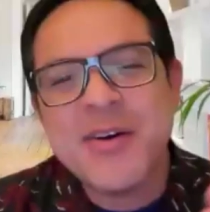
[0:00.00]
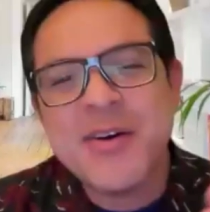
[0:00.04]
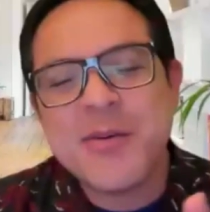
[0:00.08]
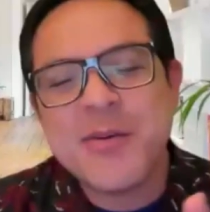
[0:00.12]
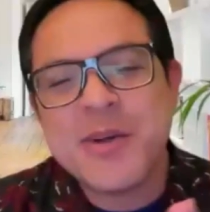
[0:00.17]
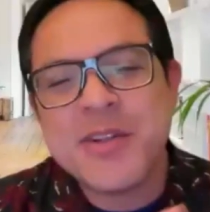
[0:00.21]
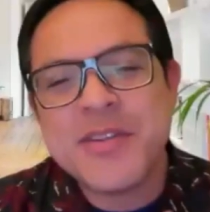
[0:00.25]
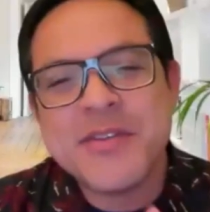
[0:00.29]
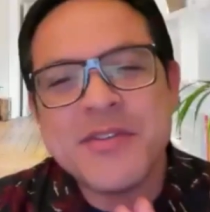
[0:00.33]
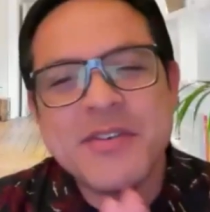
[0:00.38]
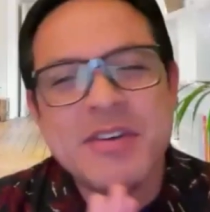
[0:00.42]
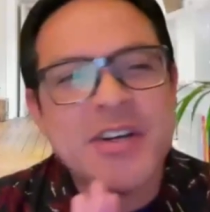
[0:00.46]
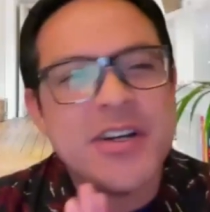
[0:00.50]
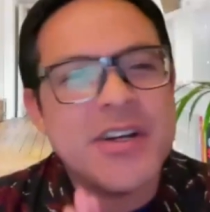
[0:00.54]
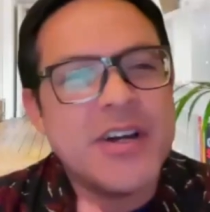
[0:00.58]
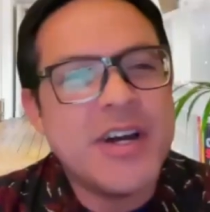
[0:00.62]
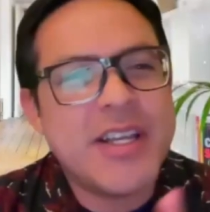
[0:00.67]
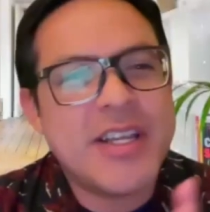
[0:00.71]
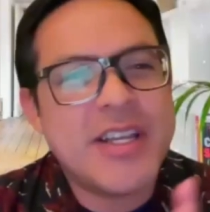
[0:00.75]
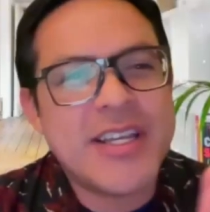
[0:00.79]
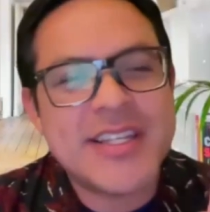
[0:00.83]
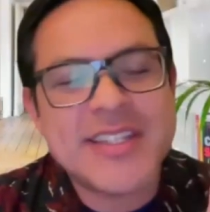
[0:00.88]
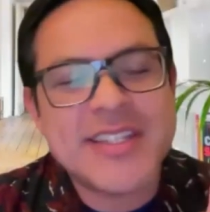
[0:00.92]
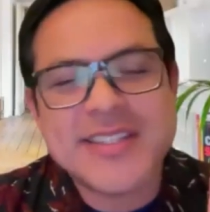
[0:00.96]
one of our
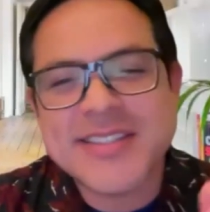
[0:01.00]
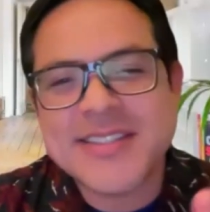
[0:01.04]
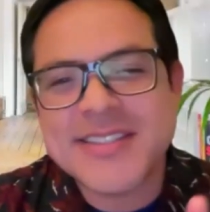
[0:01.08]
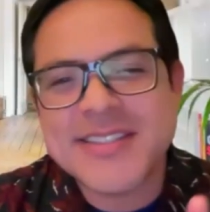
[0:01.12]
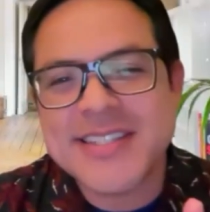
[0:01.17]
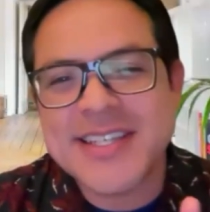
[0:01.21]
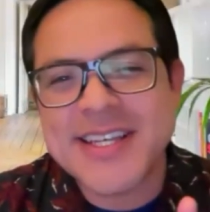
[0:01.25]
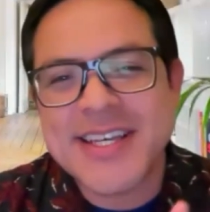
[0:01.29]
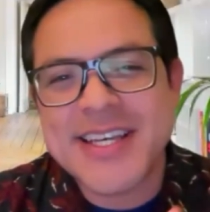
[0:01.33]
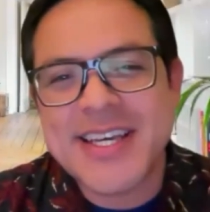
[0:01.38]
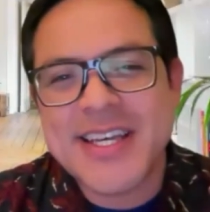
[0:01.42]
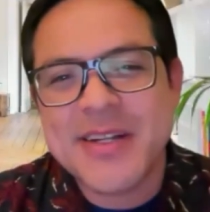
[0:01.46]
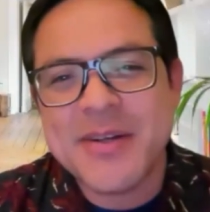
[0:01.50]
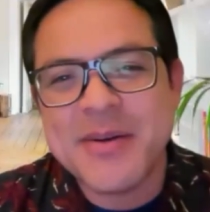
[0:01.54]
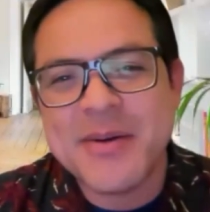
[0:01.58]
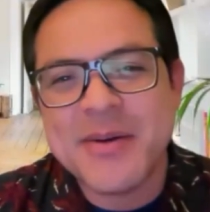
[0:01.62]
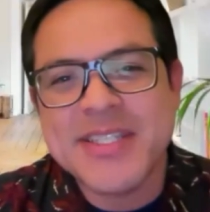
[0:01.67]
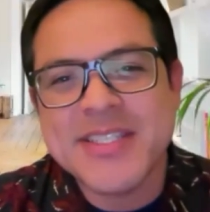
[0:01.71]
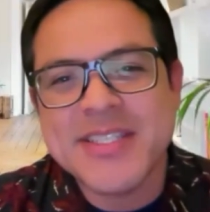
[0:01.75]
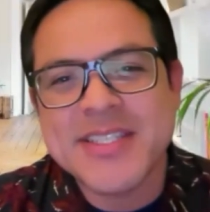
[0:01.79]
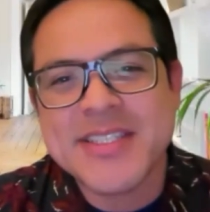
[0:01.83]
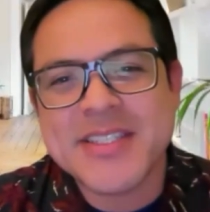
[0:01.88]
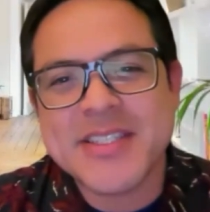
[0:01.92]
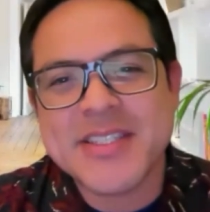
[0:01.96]
audience had a
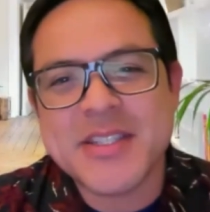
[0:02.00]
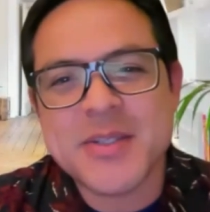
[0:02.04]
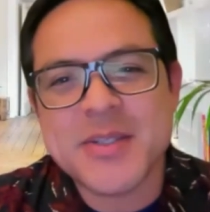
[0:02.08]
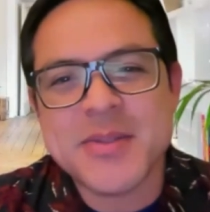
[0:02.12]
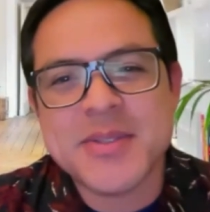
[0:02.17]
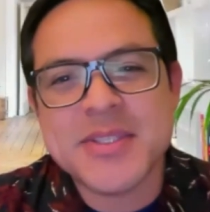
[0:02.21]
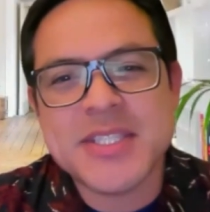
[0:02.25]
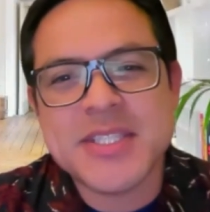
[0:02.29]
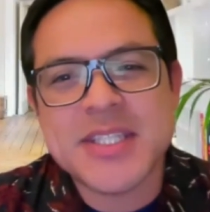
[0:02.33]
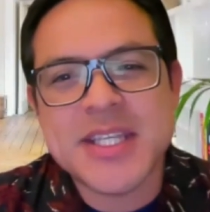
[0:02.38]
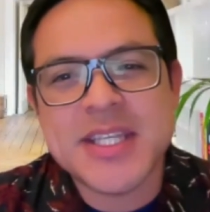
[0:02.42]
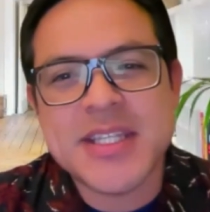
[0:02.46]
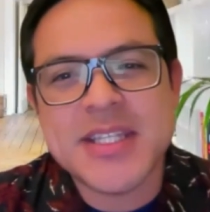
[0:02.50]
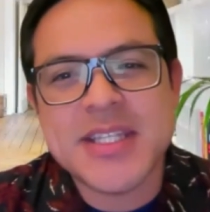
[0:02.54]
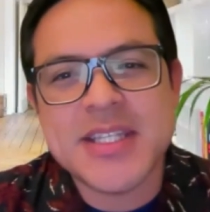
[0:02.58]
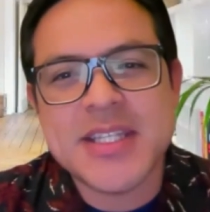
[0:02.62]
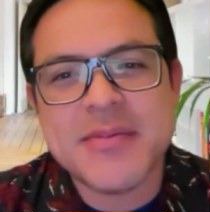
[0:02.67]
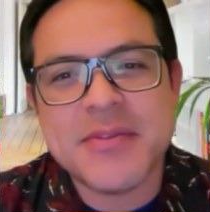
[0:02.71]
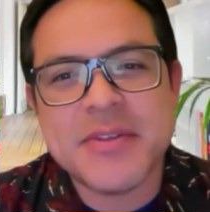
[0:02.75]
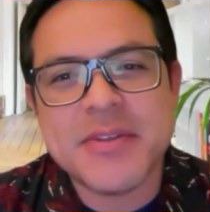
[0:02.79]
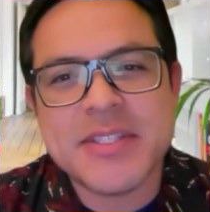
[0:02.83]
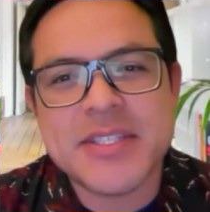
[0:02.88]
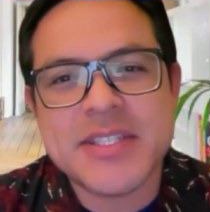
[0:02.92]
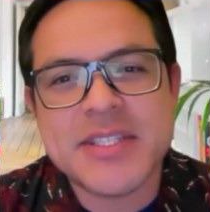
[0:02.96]
question. Do you see any
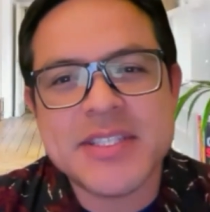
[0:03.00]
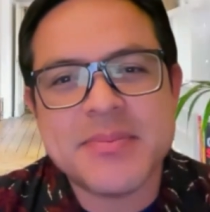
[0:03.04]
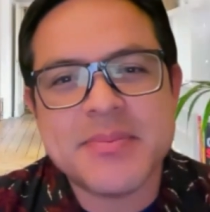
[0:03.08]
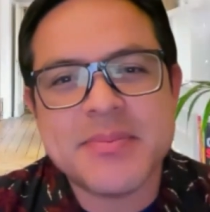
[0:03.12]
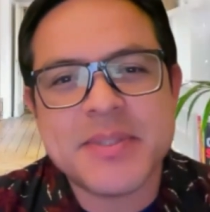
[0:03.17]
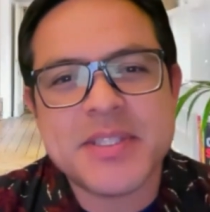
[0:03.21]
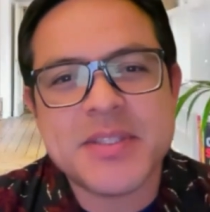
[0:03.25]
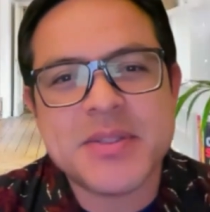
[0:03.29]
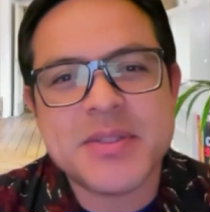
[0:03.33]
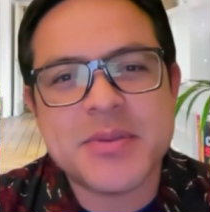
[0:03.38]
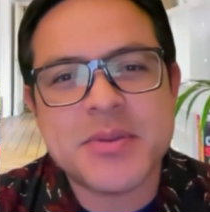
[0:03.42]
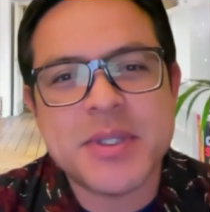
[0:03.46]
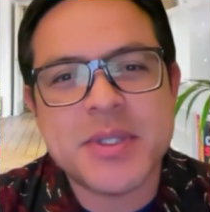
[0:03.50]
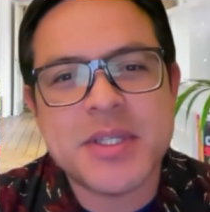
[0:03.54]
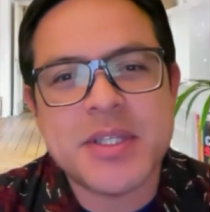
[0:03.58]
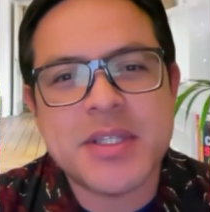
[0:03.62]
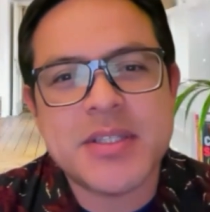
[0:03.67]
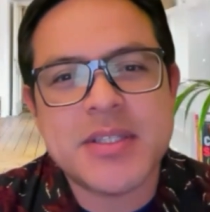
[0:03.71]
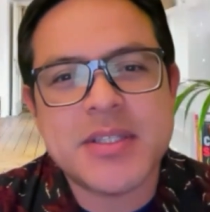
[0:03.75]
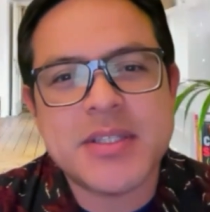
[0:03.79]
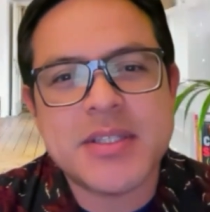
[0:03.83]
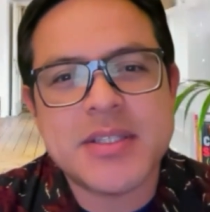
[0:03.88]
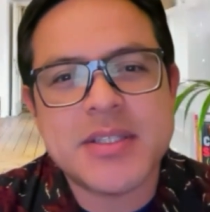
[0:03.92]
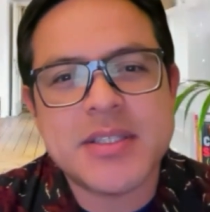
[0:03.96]
differences
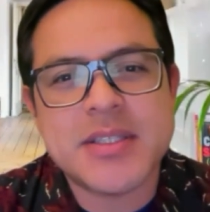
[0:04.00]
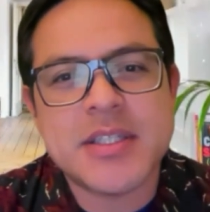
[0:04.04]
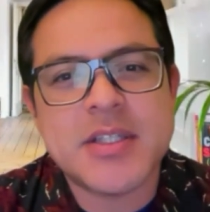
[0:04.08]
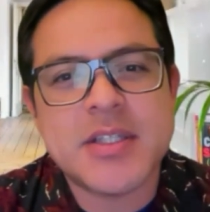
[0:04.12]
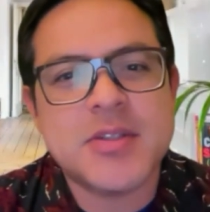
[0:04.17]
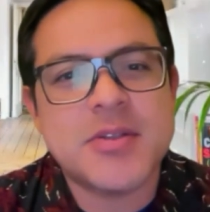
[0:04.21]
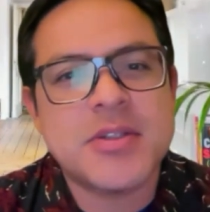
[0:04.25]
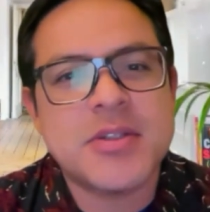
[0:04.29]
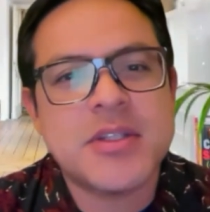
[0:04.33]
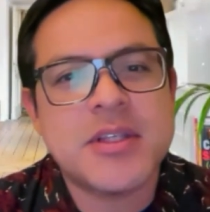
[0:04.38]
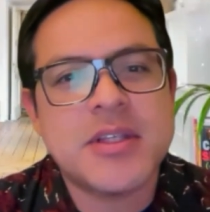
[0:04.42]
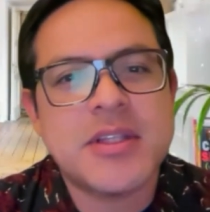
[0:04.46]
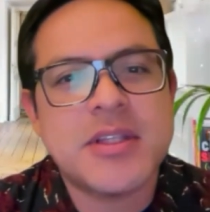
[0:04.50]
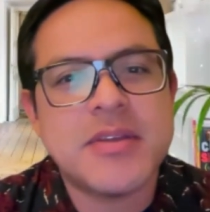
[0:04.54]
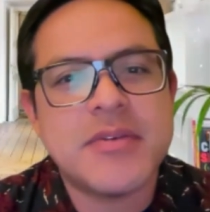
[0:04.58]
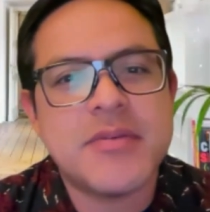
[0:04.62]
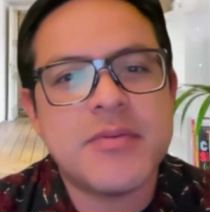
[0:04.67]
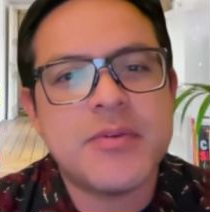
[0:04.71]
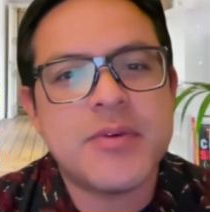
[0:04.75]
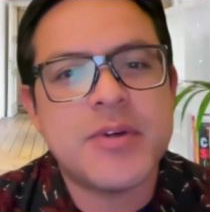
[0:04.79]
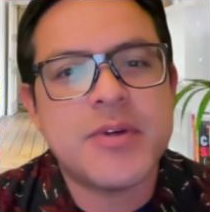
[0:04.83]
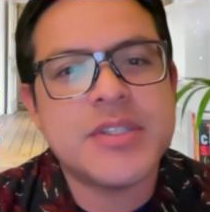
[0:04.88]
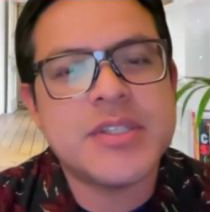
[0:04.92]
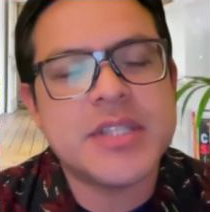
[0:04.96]
between children in
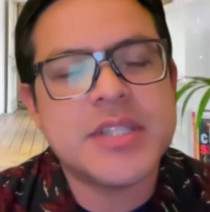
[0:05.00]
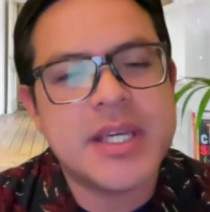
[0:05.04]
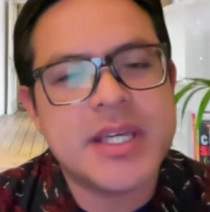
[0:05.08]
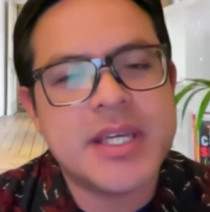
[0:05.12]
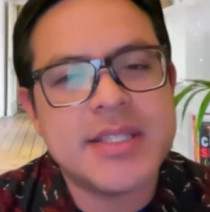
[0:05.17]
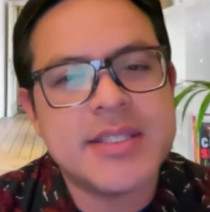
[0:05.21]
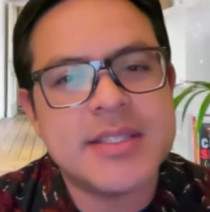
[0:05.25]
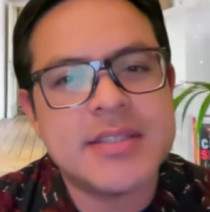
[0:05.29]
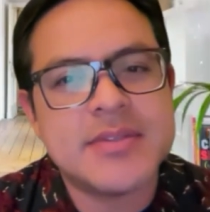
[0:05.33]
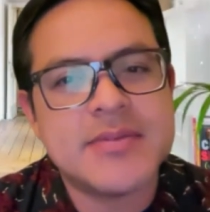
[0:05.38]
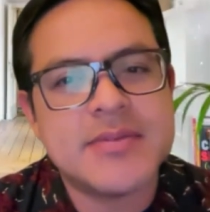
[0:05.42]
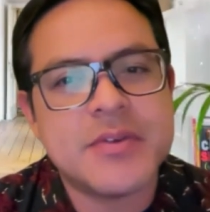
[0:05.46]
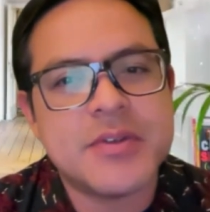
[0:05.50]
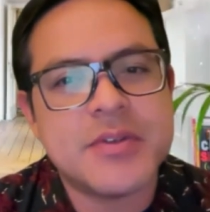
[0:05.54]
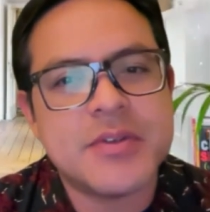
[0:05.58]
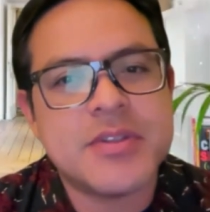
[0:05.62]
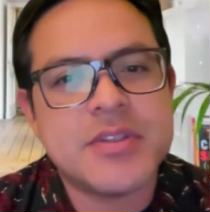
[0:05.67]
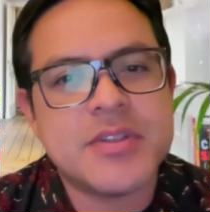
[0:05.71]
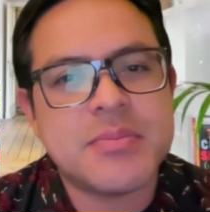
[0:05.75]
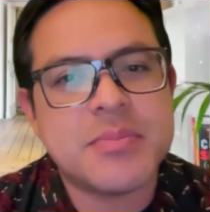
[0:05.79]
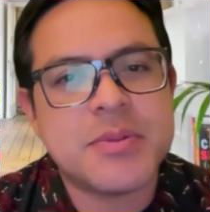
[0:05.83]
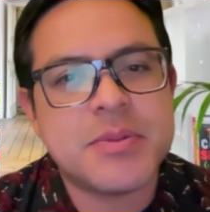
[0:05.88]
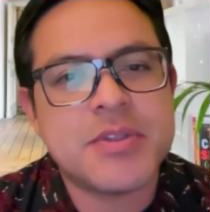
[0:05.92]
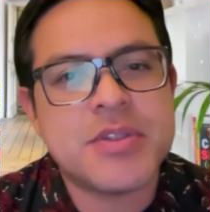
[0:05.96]
divorce cases
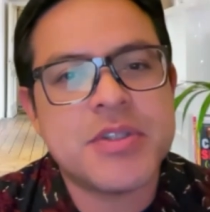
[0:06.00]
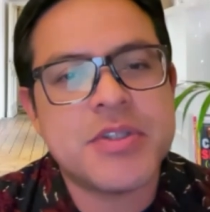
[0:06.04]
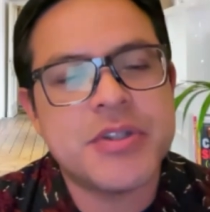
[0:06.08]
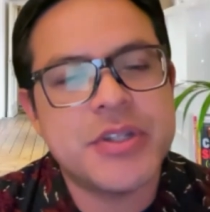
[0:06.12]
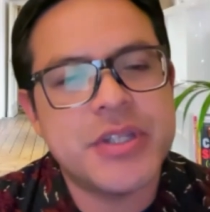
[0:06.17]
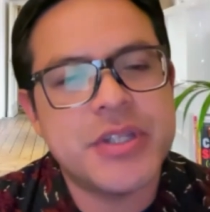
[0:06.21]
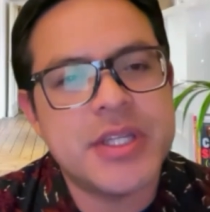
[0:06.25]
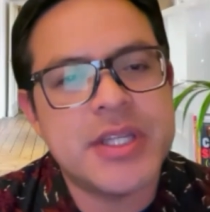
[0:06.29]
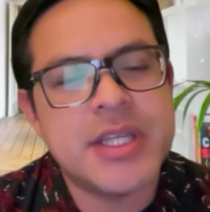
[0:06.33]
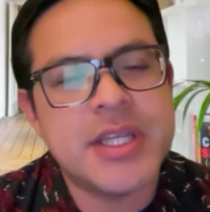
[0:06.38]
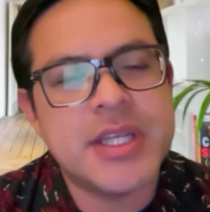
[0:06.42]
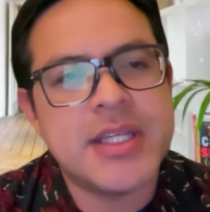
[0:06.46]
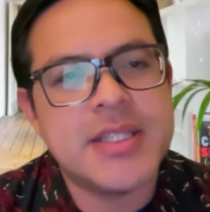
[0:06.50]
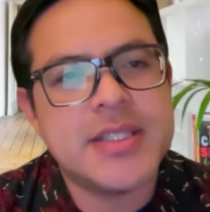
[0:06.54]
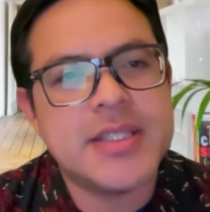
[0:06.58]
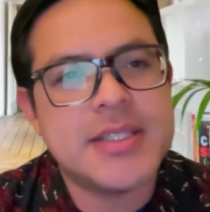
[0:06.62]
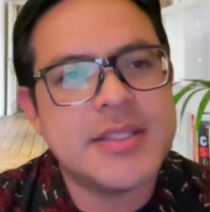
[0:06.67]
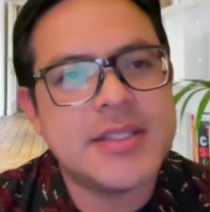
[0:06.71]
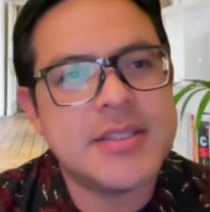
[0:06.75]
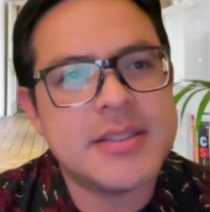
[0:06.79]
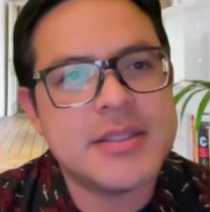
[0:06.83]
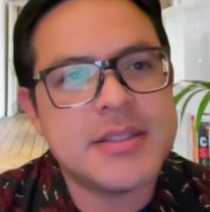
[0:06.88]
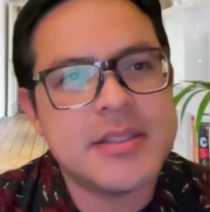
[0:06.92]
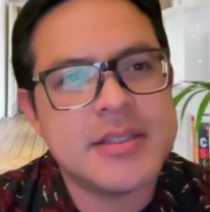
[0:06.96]
versus paternity
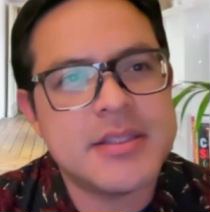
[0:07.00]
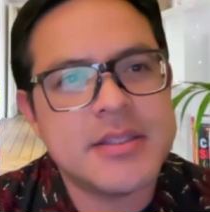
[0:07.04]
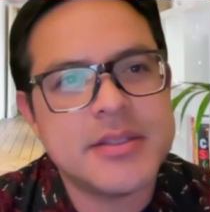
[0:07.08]
cases?